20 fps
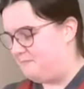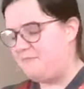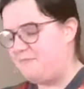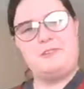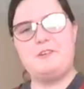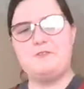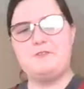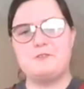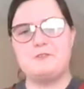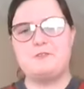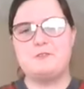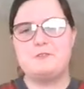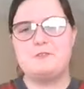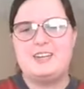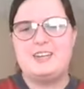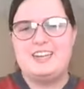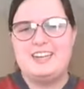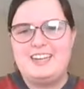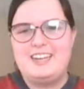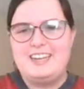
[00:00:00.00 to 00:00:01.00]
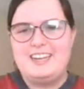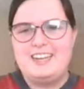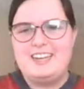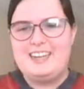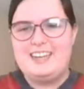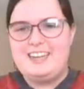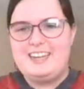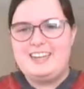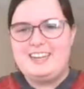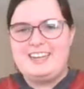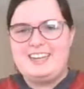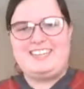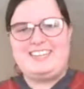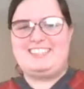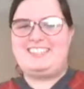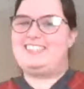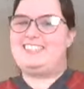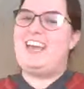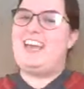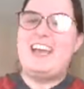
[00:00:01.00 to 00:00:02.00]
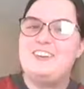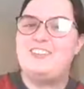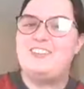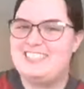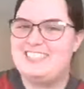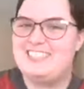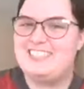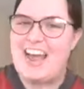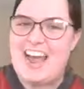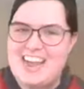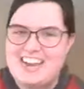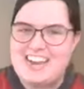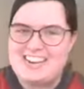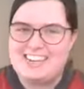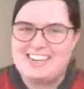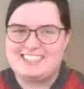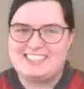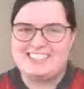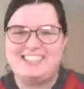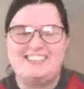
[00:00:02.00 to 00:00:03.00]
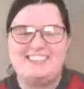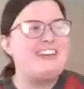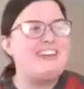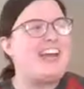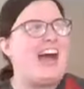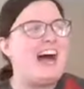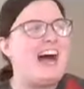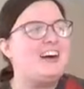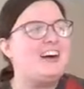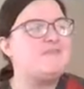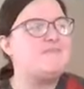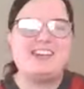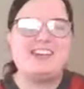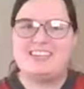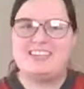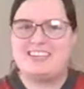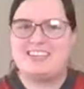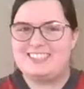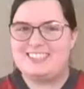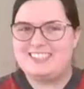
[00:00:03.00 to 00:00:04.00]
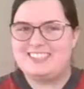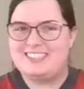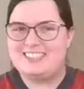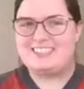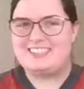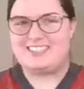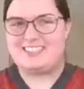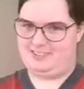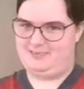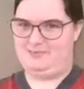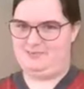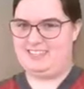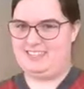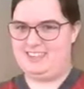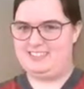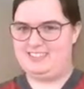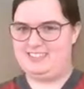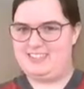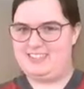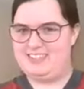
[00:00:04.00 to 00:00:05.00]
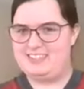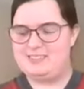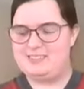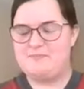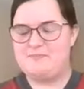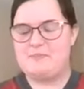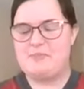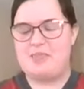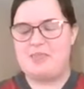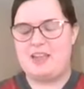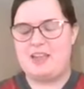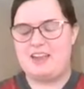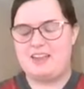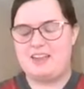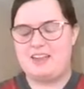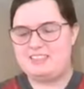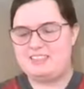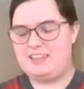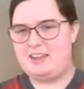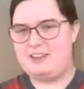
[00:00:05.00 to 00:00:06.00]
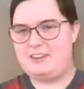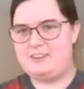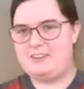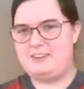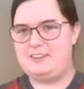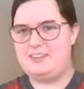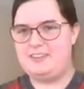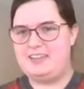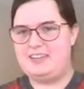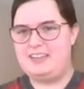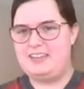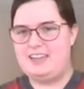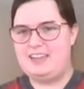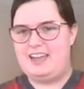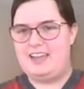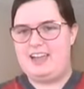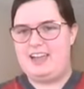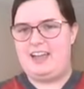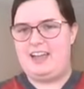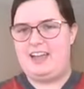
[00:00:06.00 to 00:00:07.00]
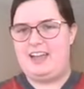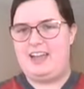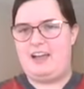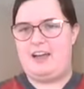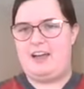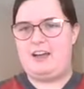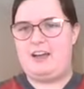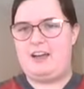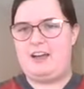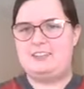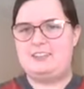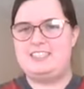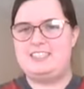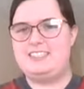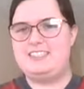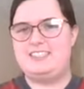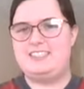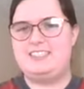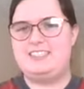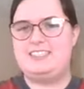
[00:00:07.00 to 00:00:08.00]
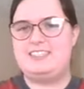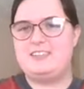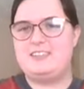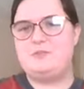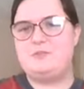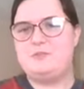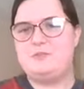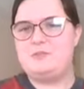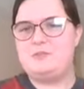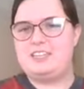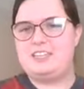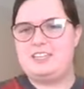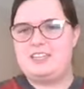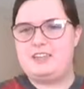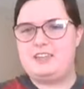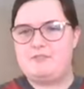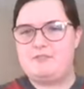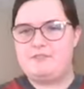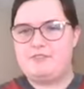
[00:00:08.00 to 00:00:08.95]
you're all as safe and sane as you can be under the circumstances. So I'll just give